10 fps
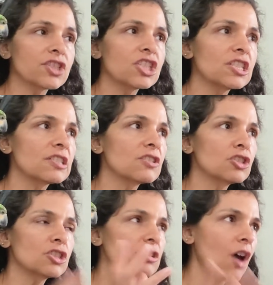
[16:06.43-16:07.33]
She's
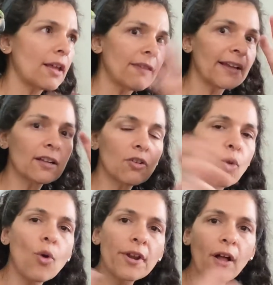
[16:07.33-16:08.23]
not like
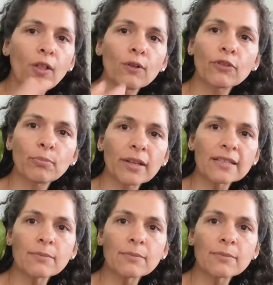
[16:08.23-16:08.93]
going all over the place.